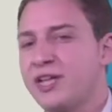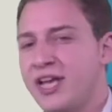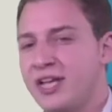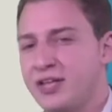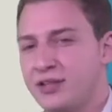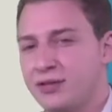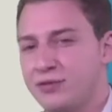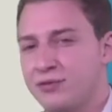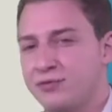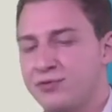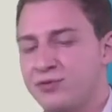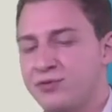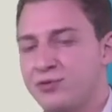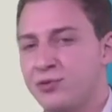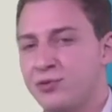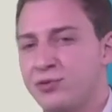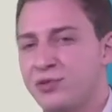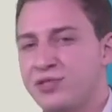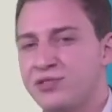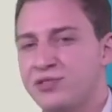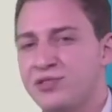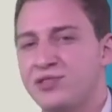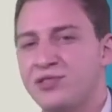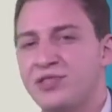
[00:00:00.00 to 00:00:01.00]
So this is
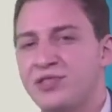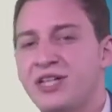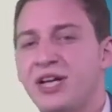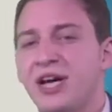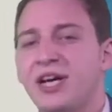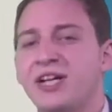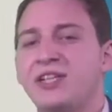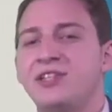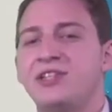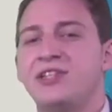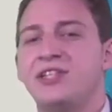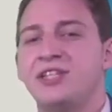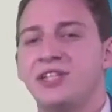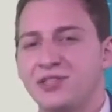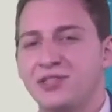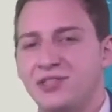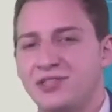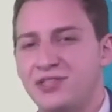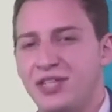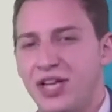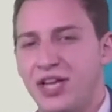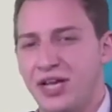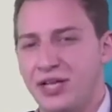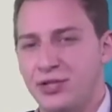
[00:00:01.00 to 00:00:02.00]
the idea
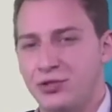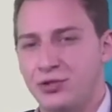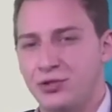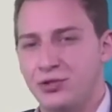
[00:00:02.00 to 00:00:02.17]
stage.